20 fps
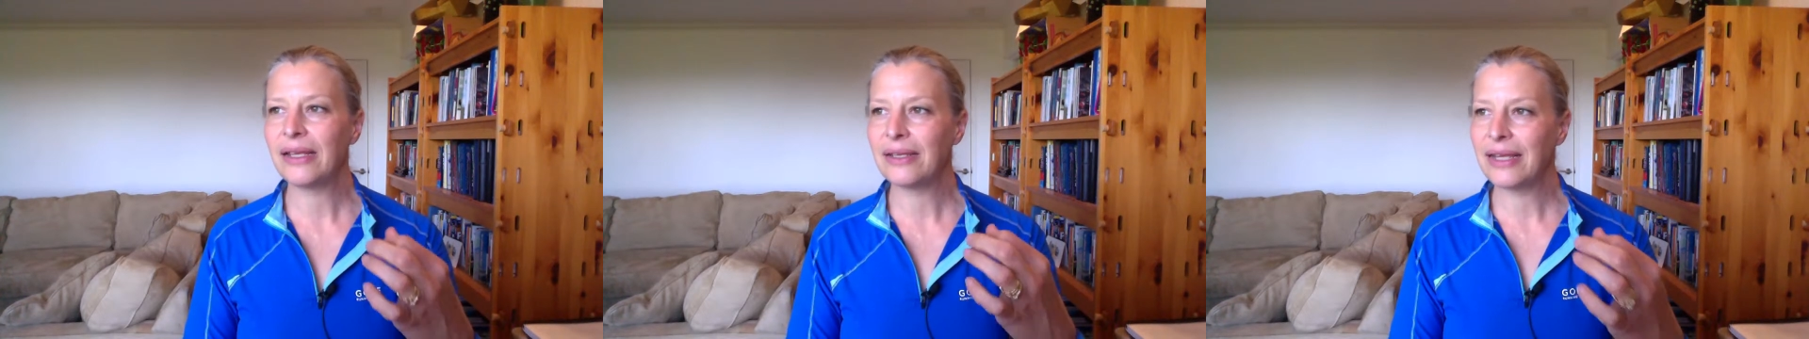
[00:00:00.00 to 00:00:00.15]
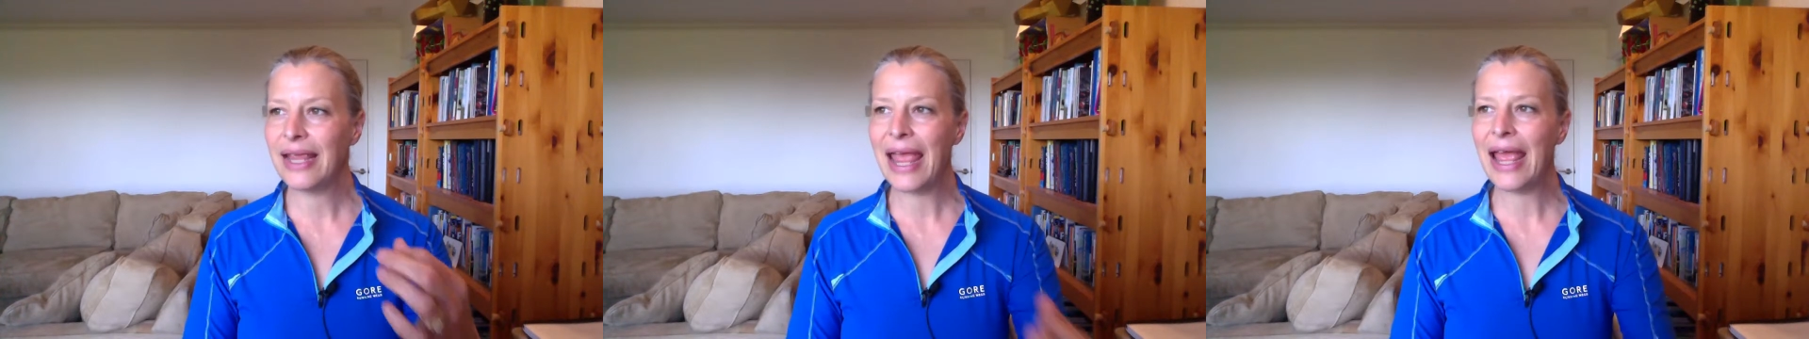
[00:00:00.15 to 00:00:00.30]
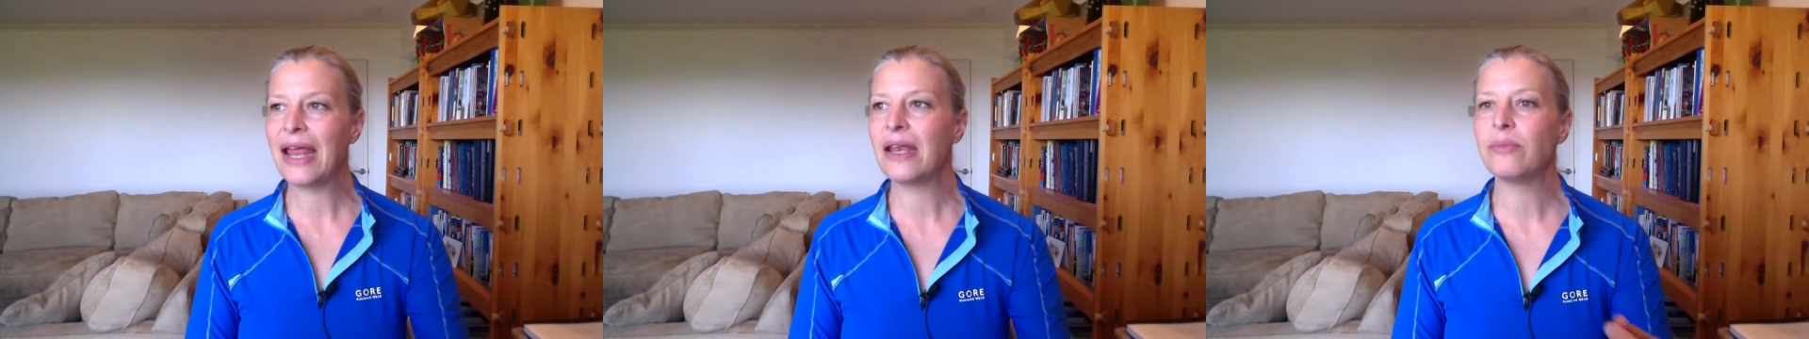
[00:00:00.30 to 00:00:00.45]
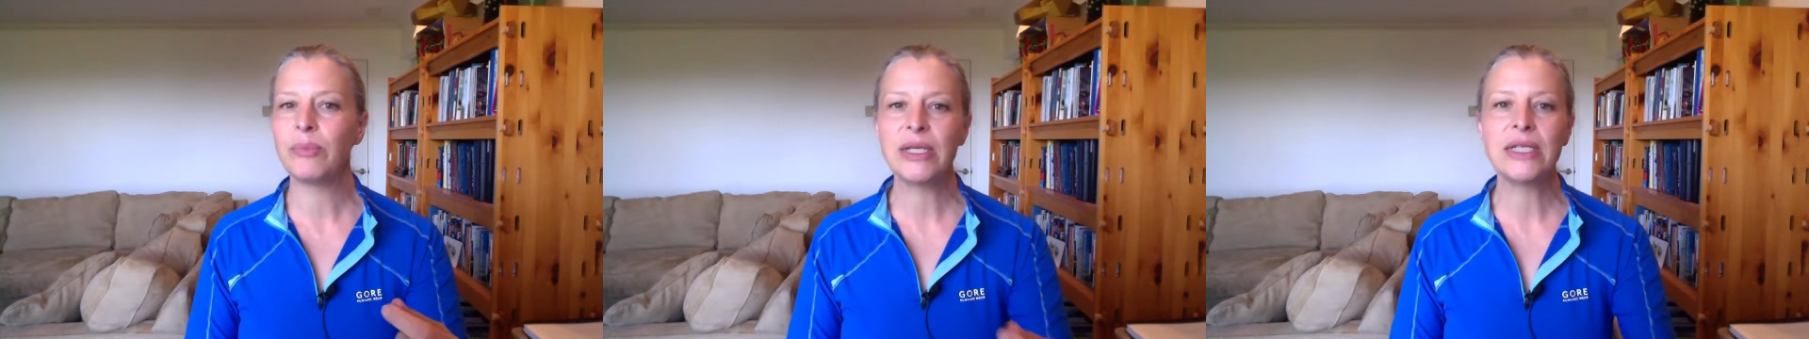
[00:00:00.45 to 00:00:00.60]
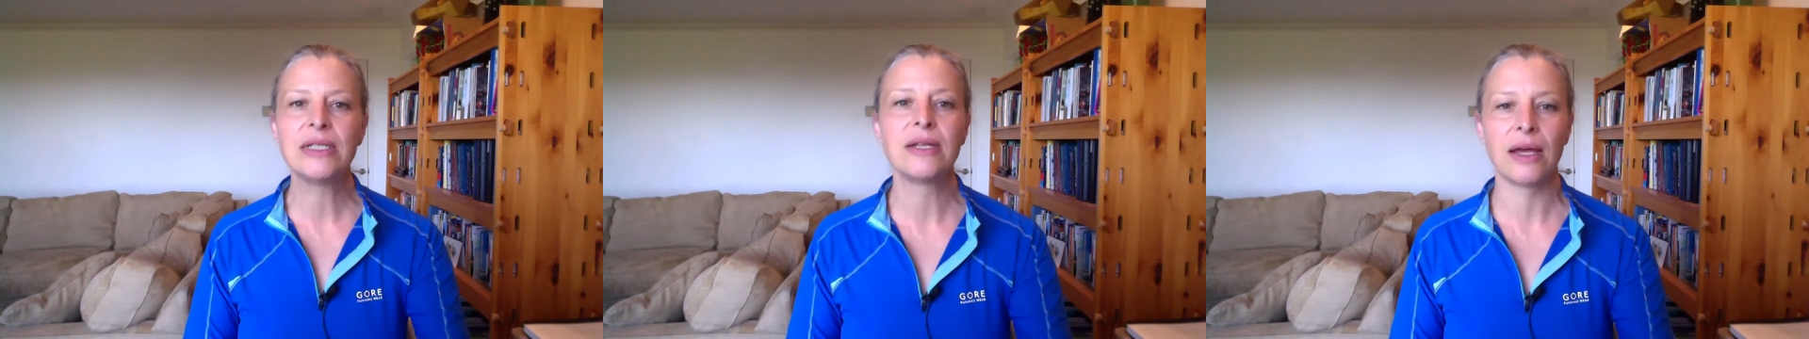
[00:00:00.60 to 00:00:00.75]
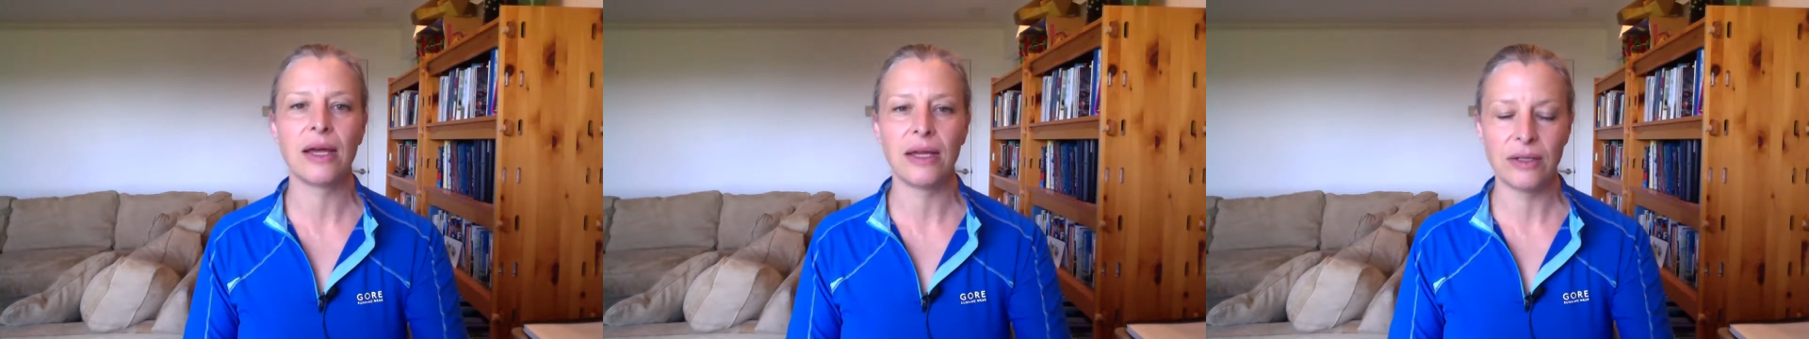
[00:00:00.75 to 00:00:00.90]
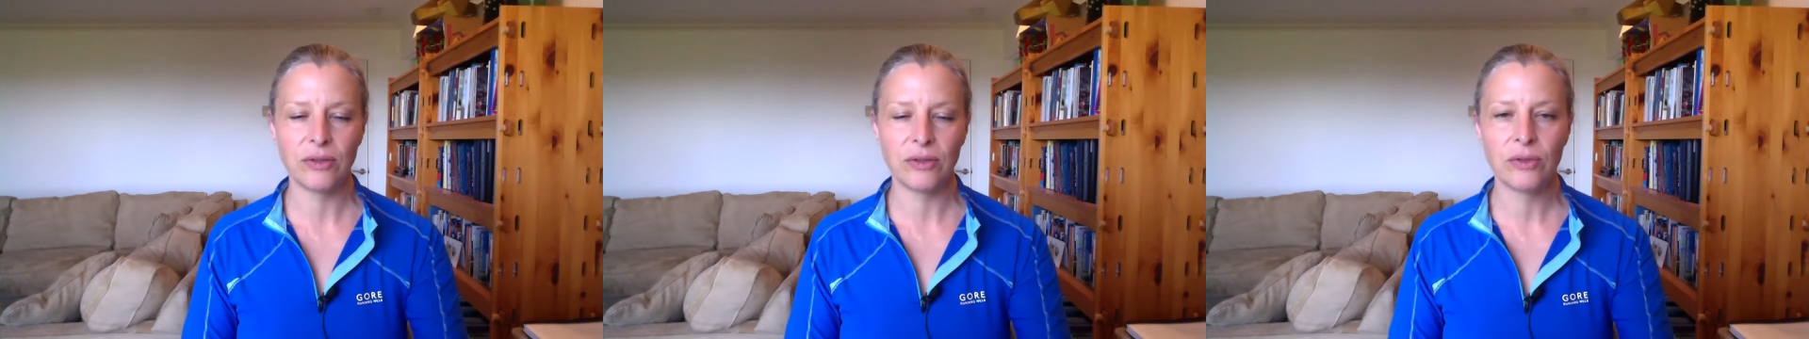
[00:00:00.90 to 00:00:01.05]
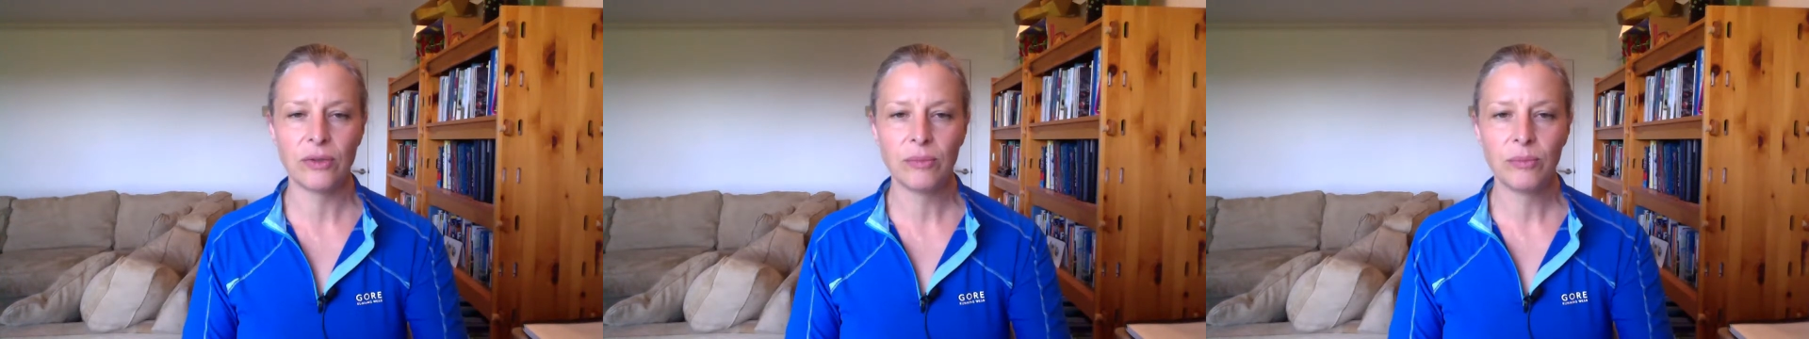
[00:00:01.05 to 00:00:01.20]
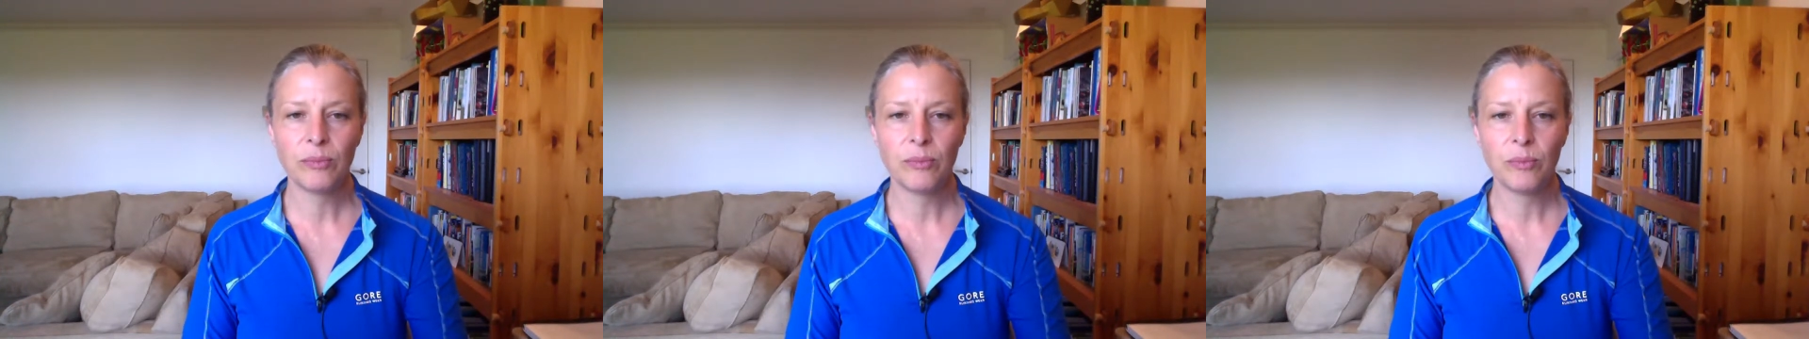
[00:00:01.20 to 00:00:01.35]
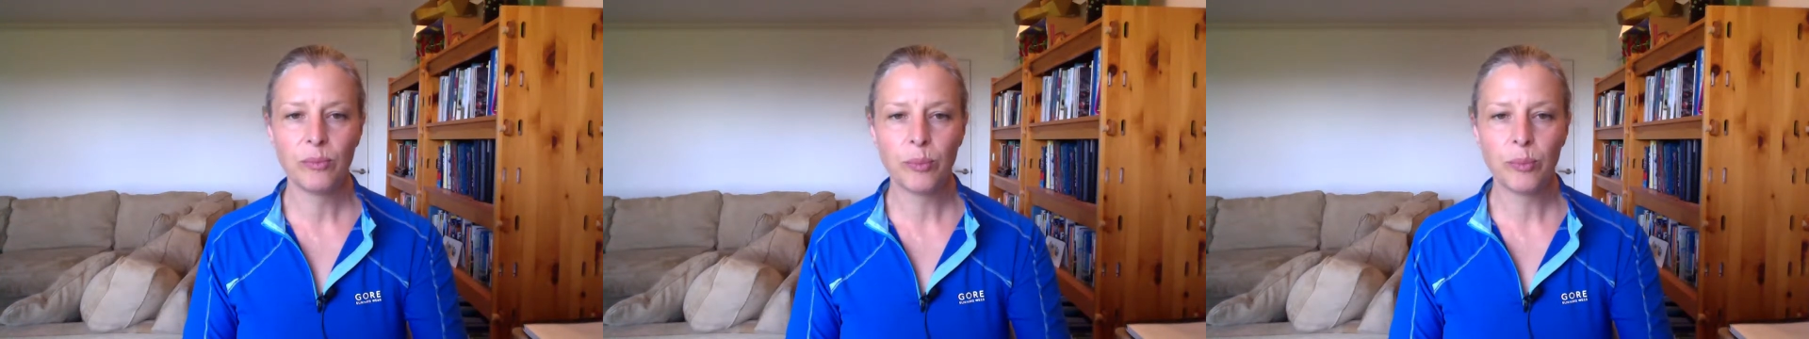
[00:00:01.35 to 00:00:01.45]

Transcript: can't be done